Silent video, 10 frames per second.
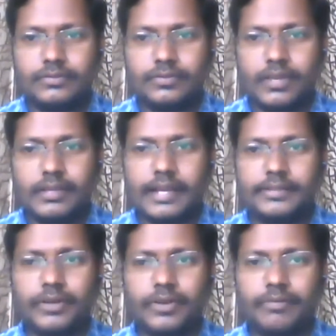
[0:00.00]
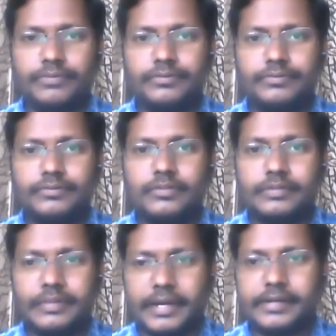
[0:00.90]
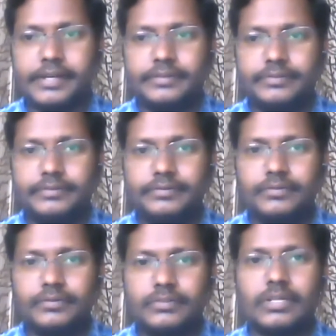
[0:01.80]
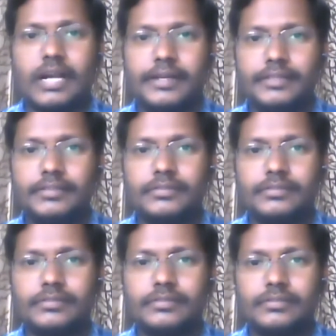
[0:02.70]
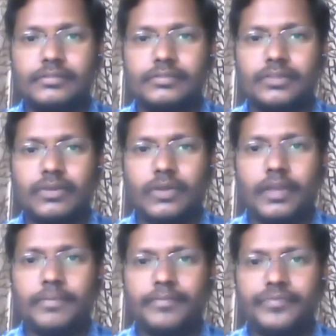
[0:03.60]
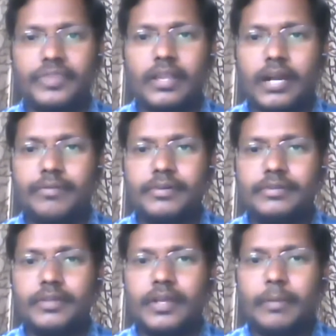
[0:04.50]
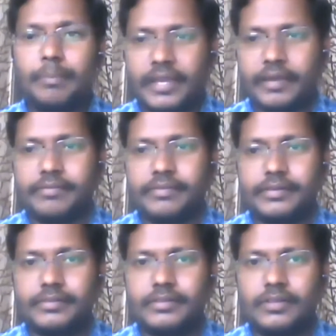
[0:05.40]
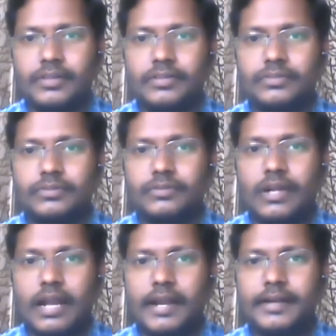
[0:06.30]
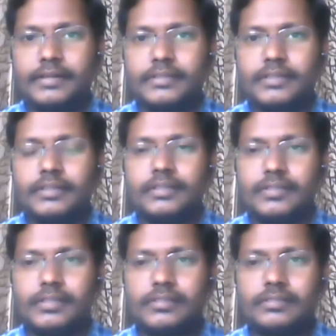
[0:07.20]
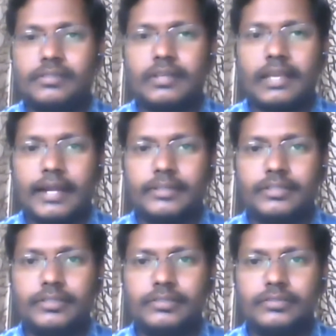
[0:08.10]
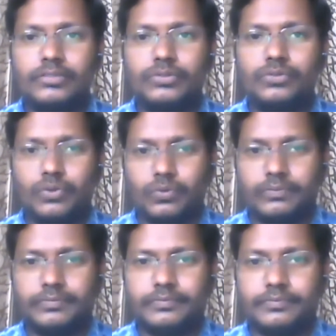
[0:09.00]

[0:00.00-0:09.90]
okay, gathering of data regarding okay our behavior. So, and it is gathered through,